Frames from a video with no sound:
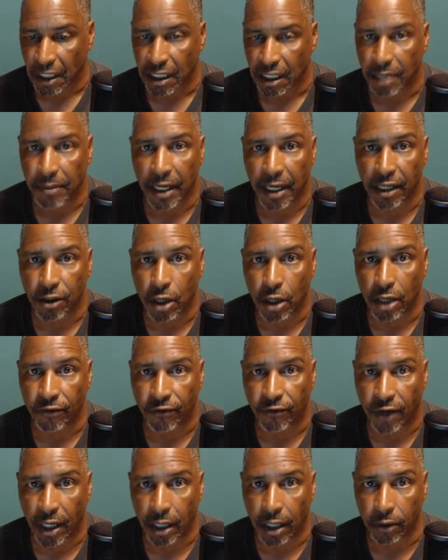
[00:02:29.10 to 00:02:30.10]
command not
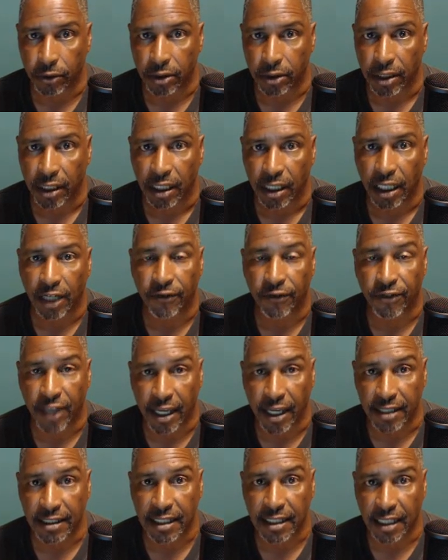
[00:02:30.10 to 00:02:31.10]
found. If
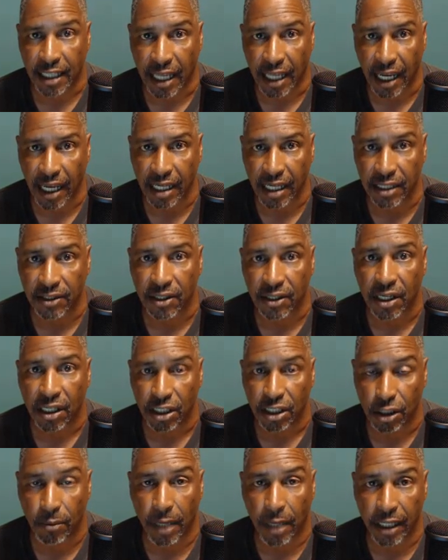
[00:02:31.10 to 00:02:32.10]
that's the case,
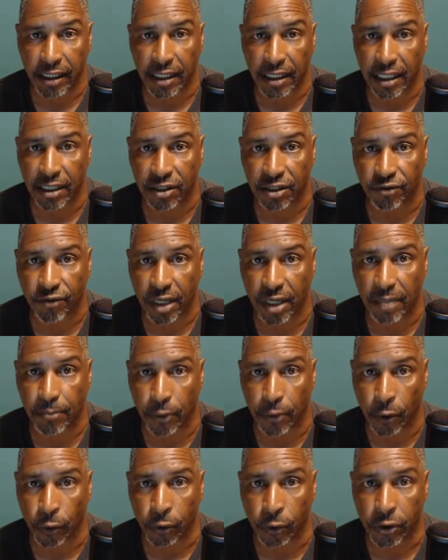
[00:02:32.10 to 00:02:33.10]
you might need to
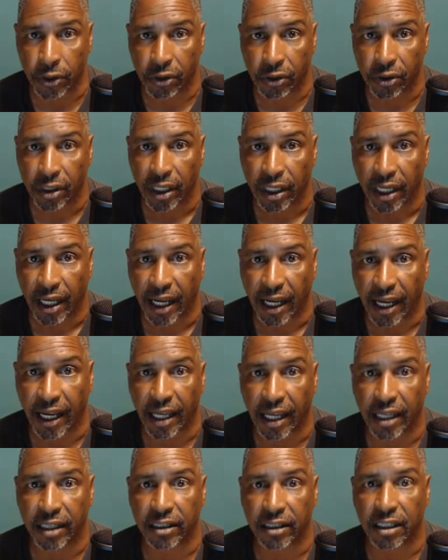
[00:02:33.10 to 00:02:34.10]
reboot.
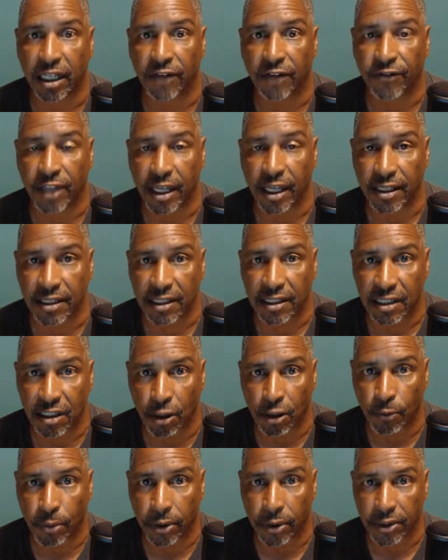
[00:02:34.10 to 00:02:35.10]
And if that
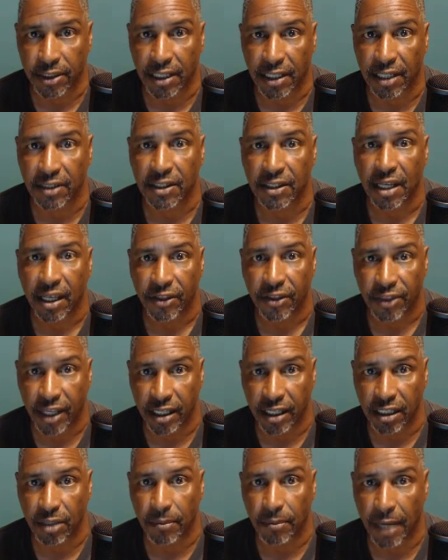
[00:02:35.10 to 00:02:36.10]
still persists,
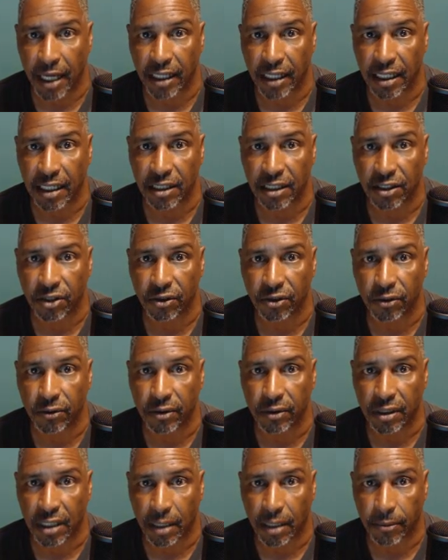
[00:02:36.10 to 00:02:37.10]
then you may need to
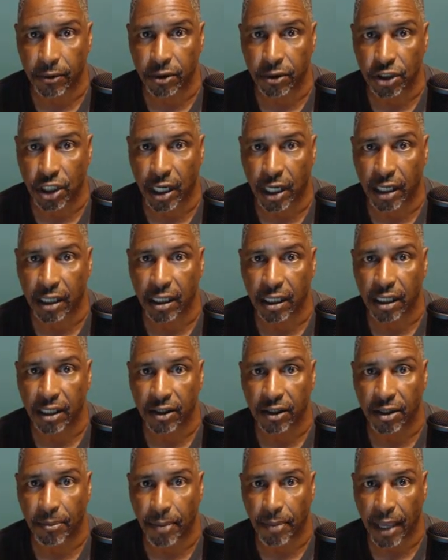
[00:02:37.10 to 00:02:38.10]
double check
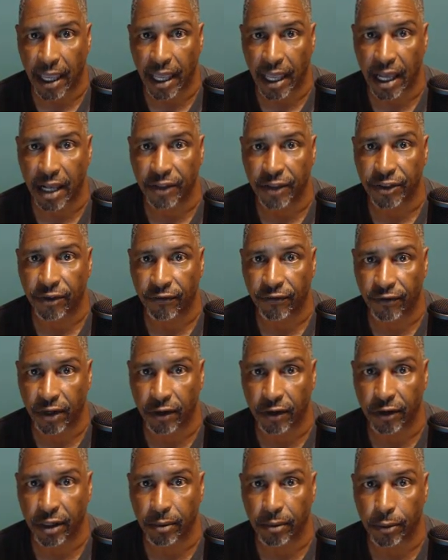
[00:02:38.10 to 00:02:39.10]
the path
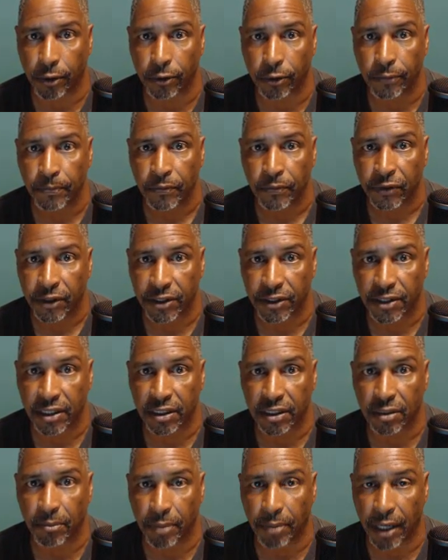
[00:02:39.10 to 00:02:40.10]
variable, the
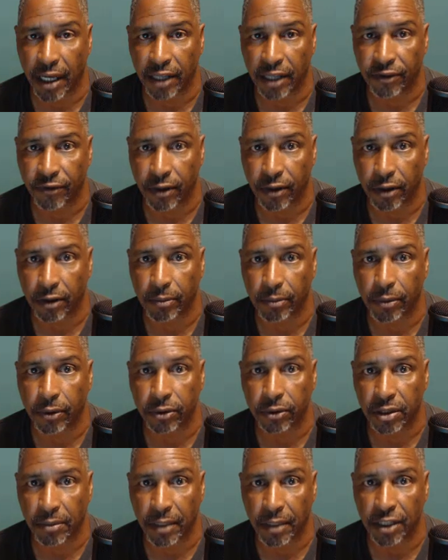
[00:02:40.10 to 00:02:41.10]
system path variable,
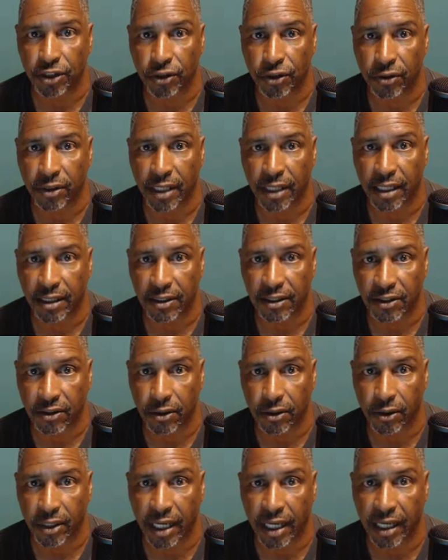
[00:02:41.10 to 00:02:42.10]
to make sure that it's
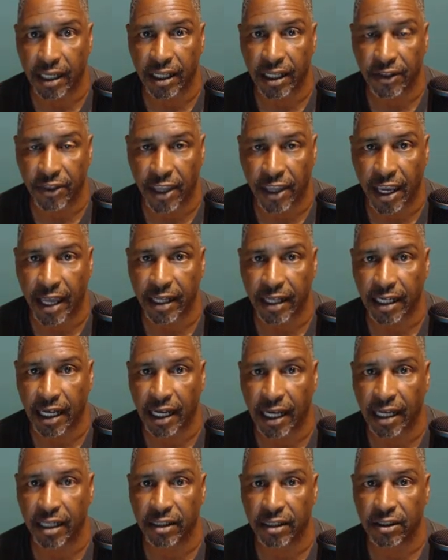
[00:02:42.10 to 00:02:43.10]
locating that
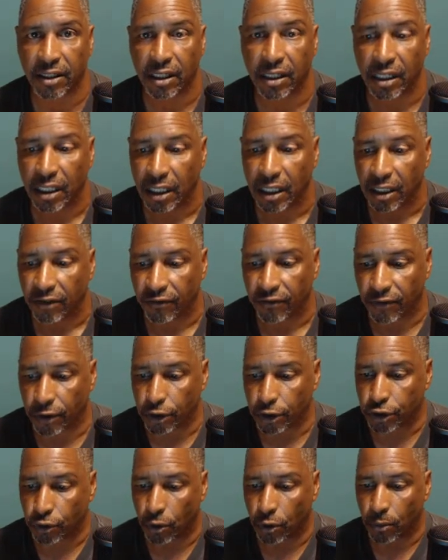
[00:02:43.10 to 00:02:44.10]
and
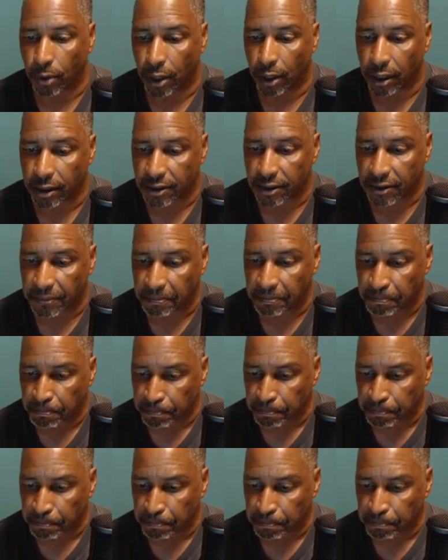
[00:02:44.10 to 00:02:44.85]
VirtualBox.